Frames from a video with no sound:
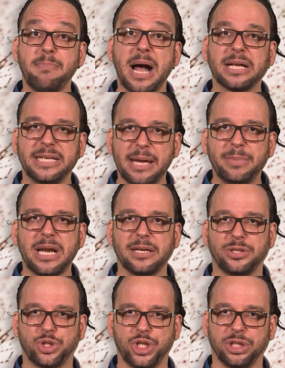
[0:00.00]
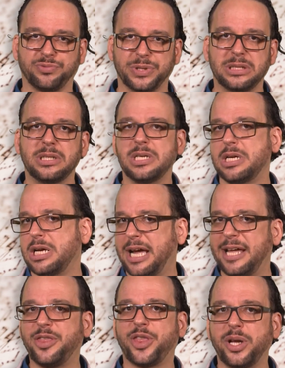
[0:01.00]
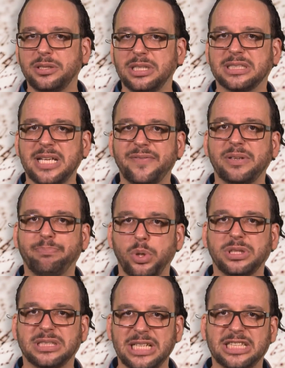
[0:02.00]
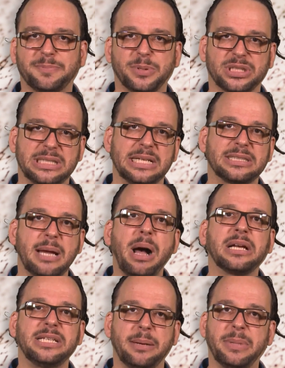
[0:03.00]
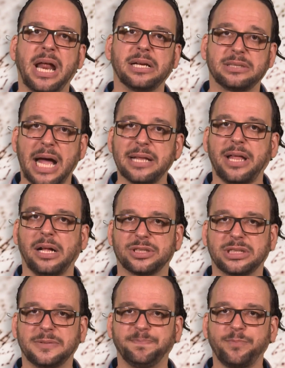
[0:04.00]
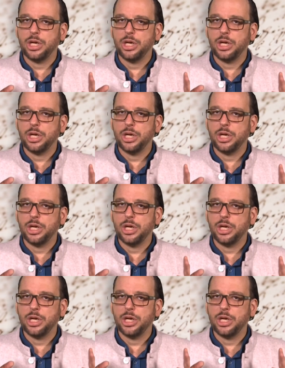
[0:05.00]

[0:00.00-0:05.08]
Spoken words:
among Yemenite children and 37.6% among Yemenite adults.